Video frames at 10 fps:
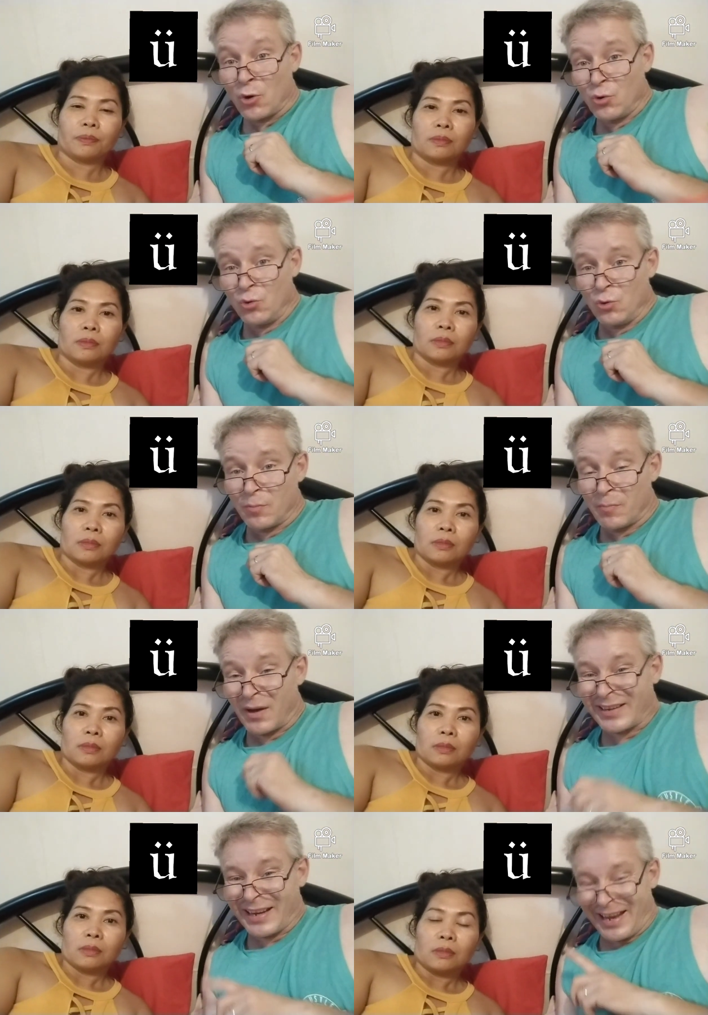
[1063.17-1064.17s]
Speaker 1: U,
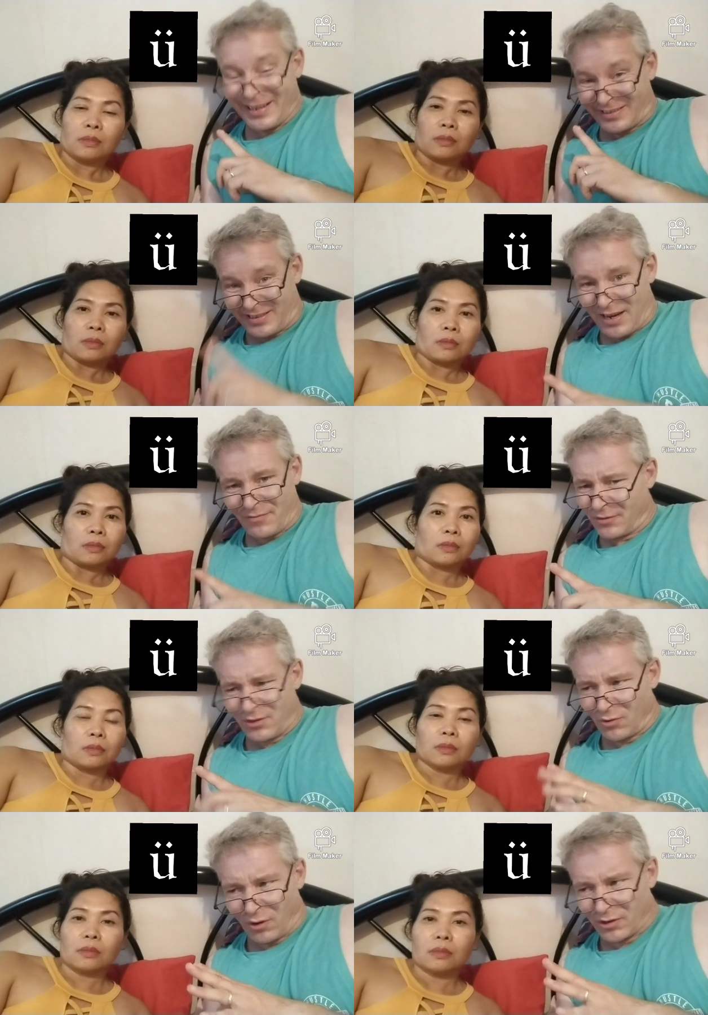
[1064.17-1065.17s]
but
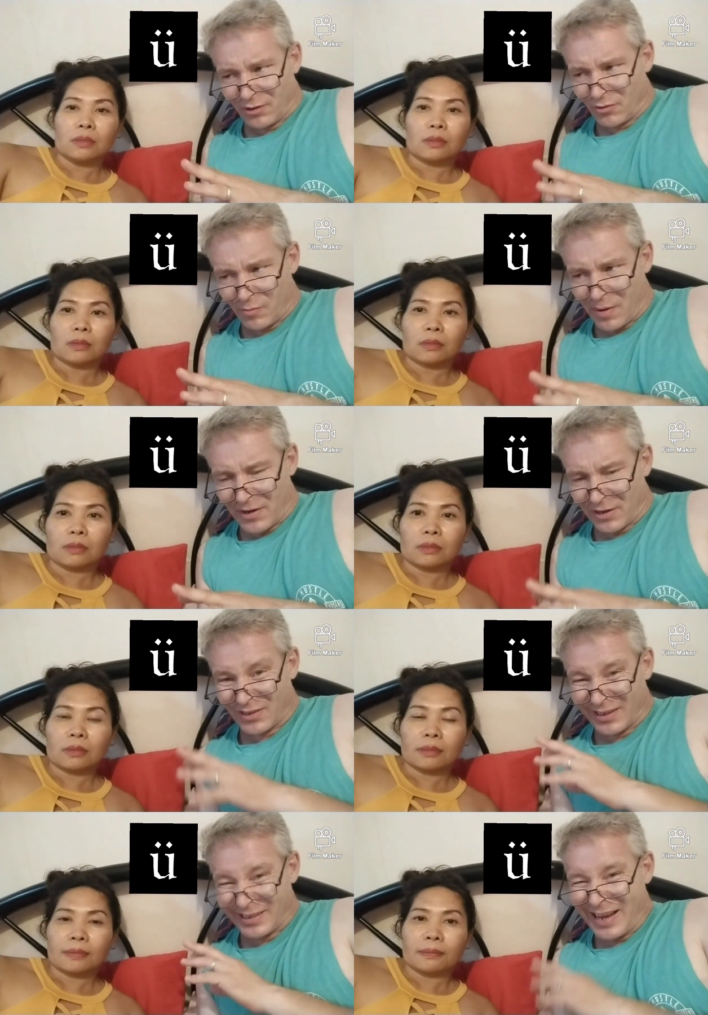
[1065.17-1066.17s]
17 or oh, I don't remember
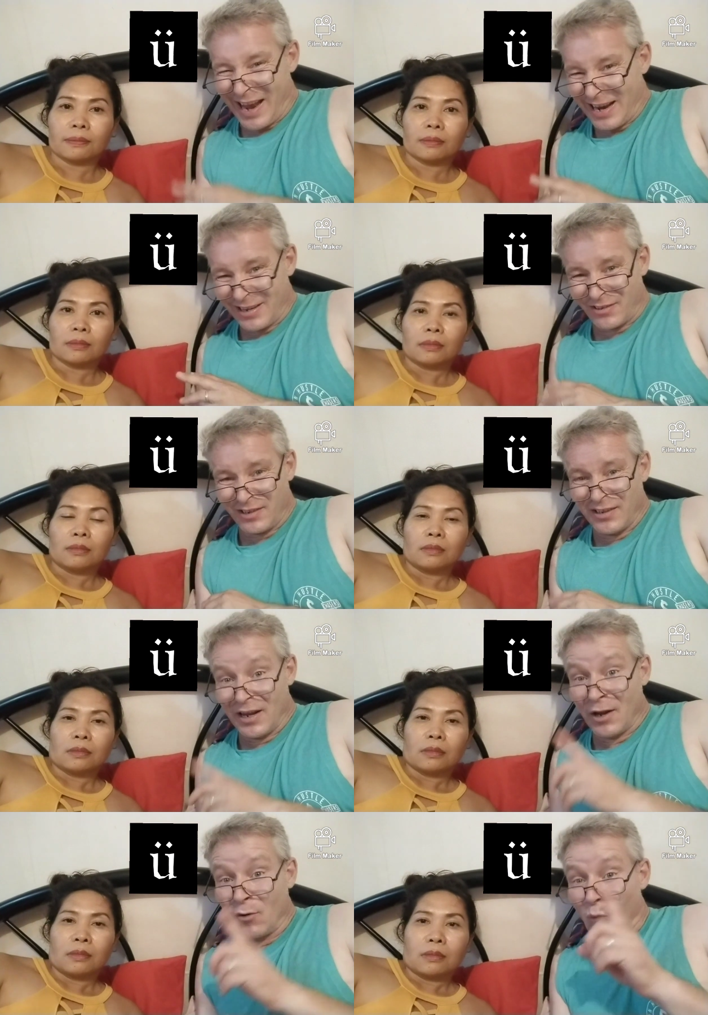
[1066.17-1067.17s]
exactly 18
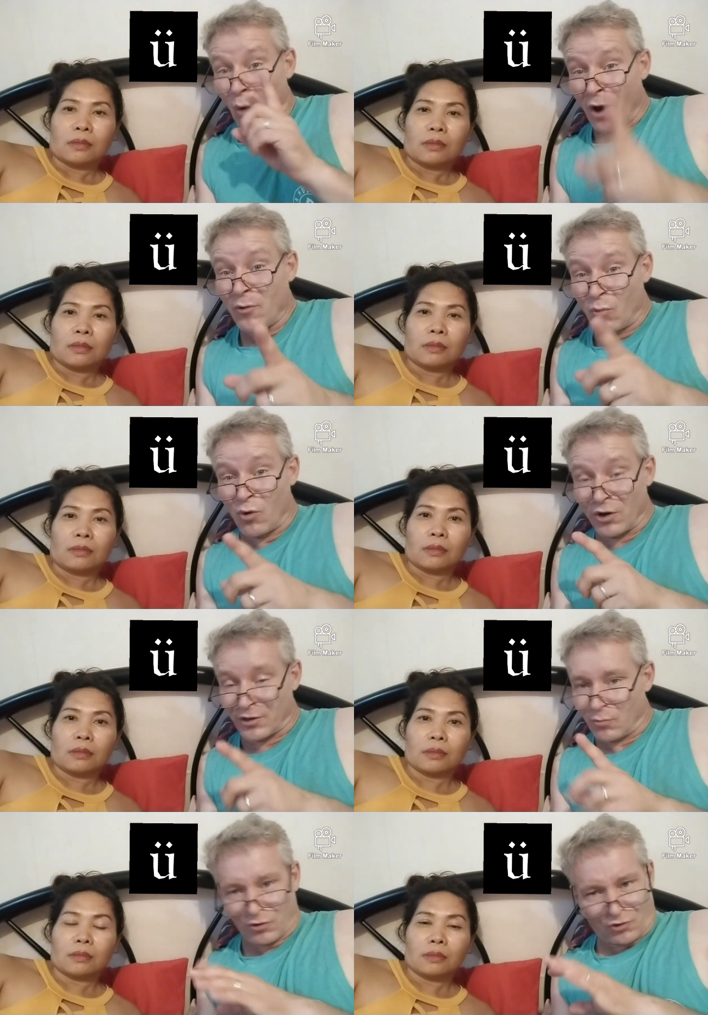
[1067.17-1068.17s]
in one
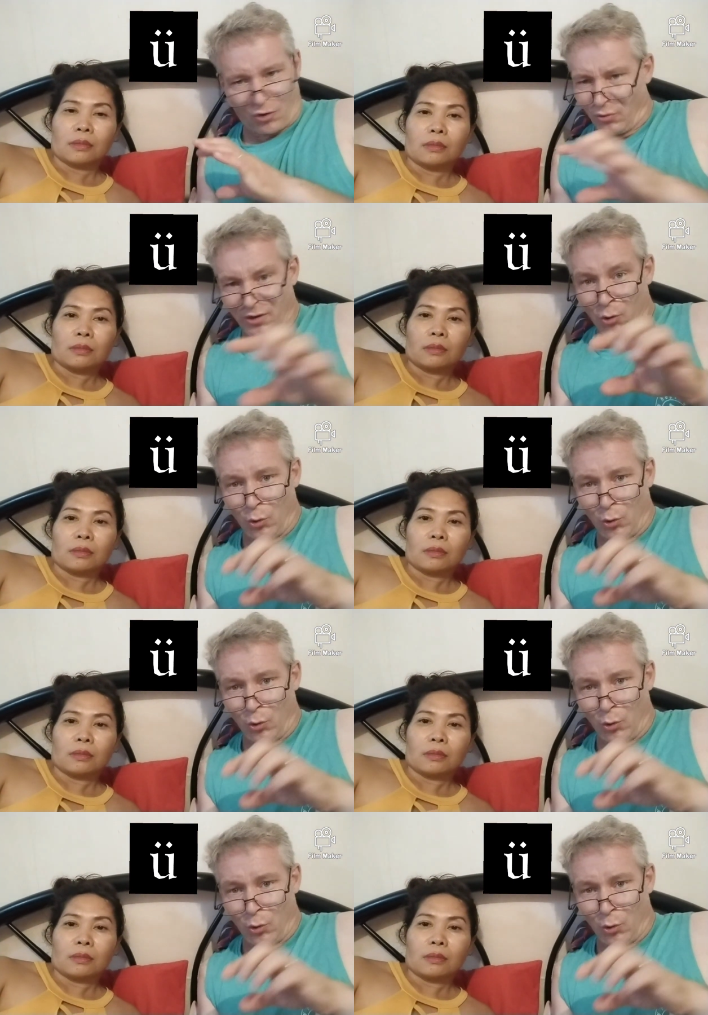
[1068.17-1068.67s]
word. It was only